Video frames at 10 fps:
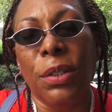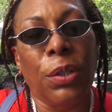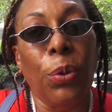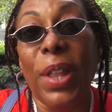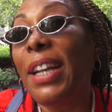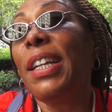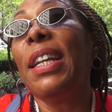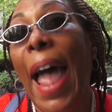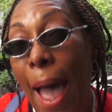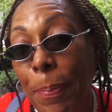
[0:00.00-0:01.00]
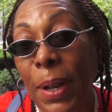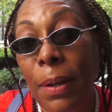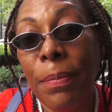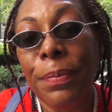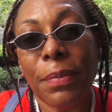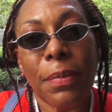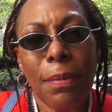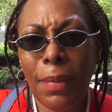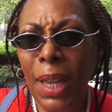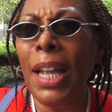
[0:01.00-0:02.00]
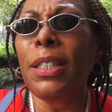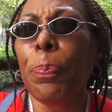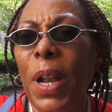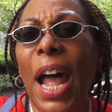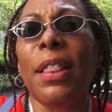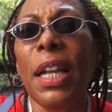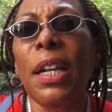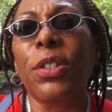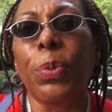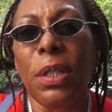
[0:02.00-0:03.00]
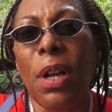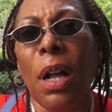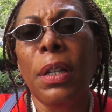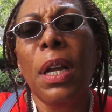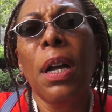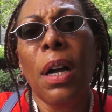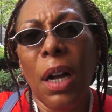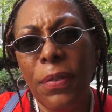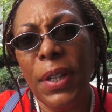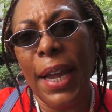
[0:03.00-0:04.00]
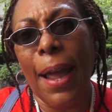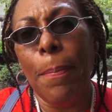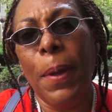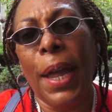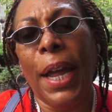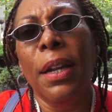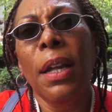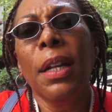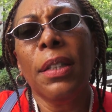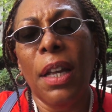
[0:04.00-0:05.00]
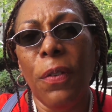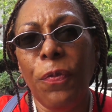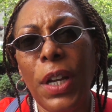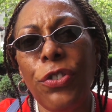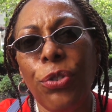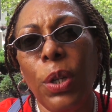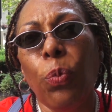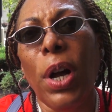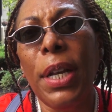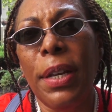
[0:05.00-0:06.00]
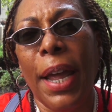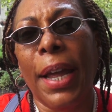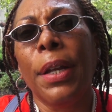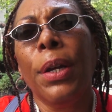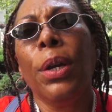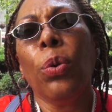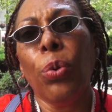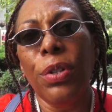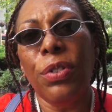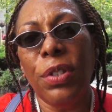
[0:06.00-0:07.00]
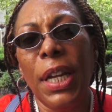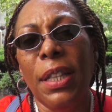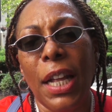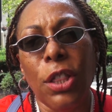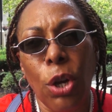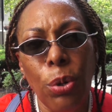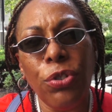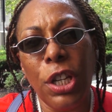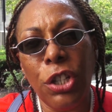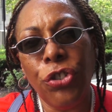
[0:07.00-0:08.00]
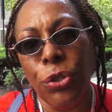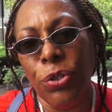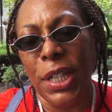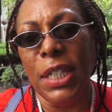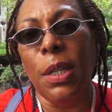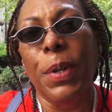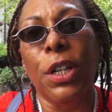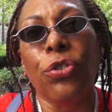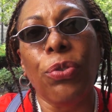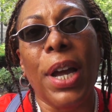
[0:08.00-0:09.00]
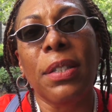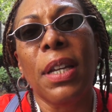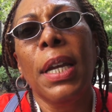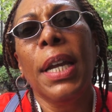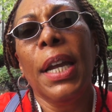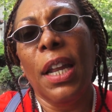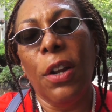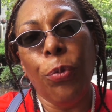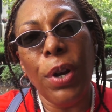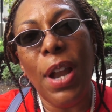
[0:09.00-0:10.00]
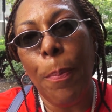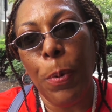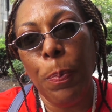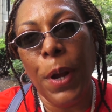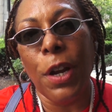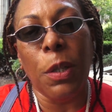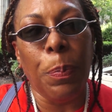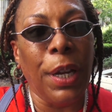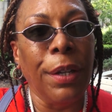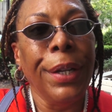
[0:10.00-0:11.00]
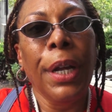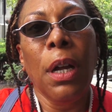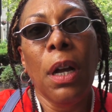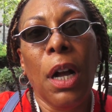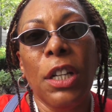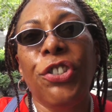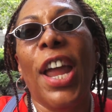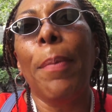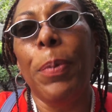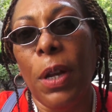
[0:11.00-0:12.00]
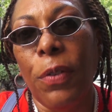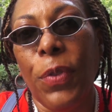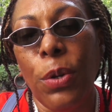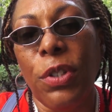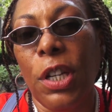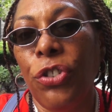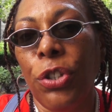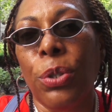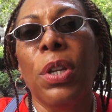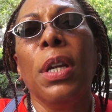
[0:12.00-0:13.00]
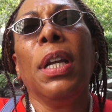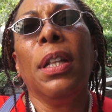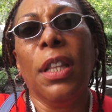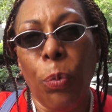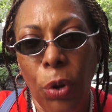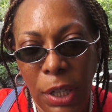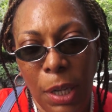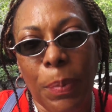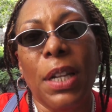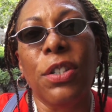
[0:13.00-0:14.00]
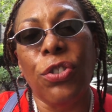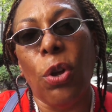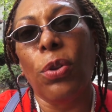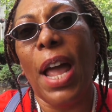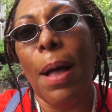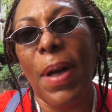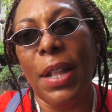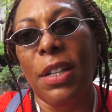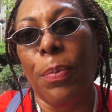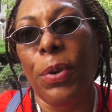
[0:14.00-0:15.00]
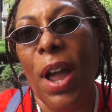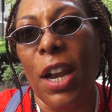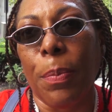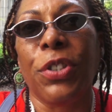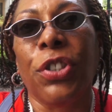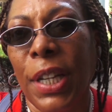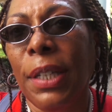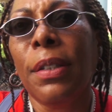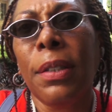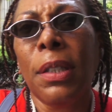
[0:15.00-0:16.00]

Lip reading: So that didn't happen, but I think as a result of the campaign, that eventually one day we'll see that those issues need to be addressed, and if we're not prepared to be a champion of those issues, then we'll keep getting sold out by the Democratic machine.